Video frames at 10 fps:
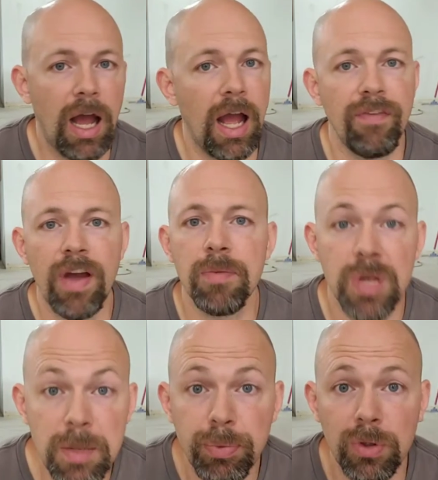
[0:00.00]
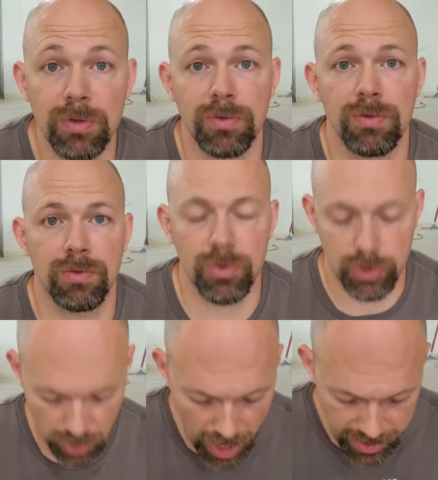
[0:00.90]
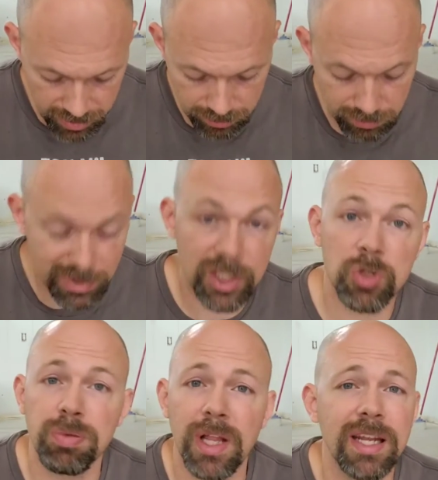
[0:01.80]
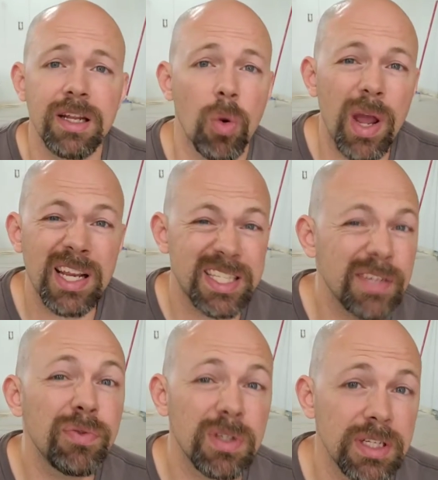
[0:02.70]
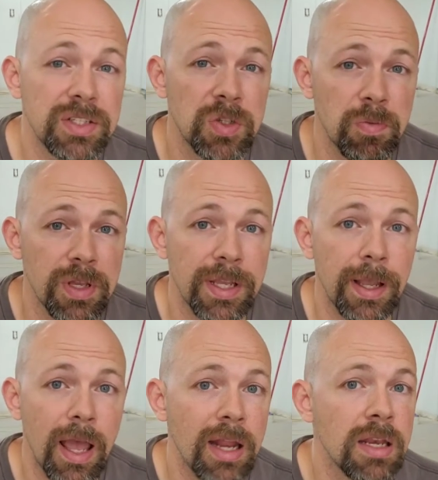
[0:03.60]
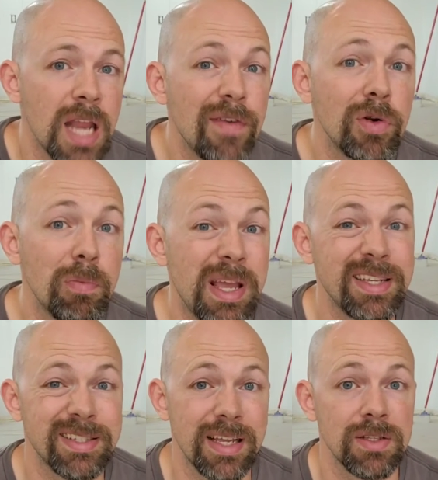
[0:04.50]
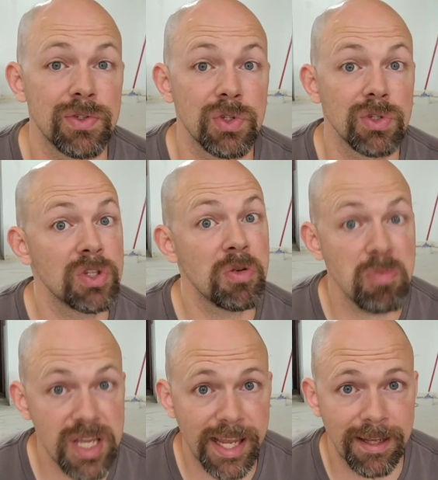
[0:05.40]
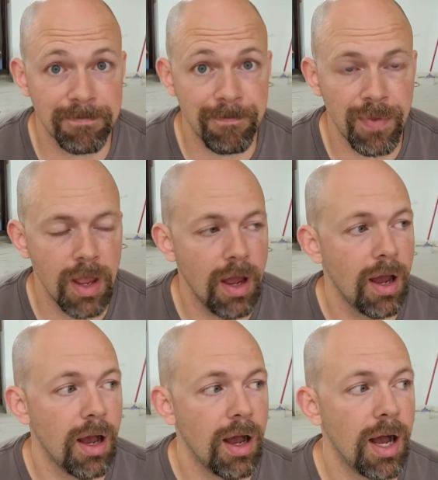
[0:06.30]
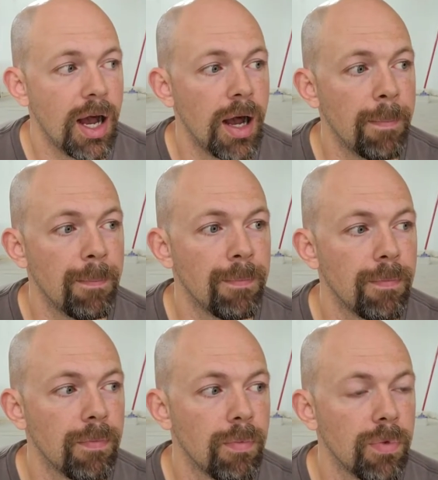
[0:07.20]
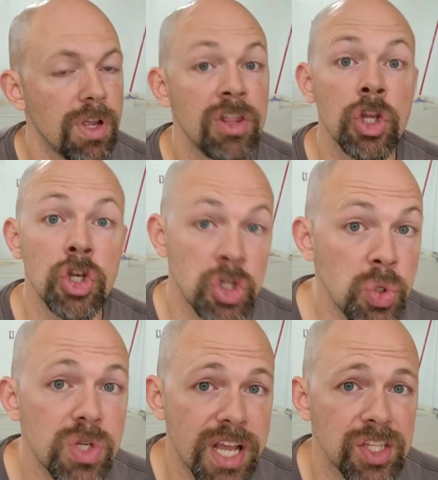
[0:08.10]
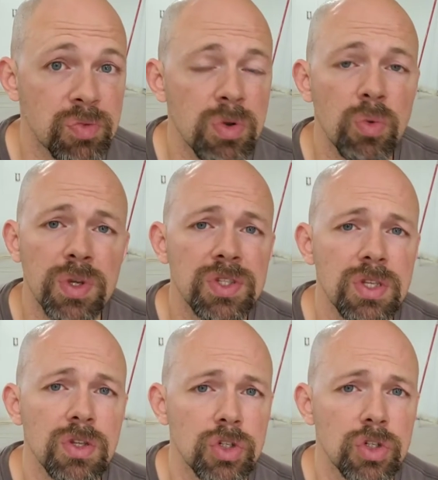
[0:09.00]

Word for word: I've had people try and explain it away differently to me, and it never makes sense to me. Um, in the New Testament, we see the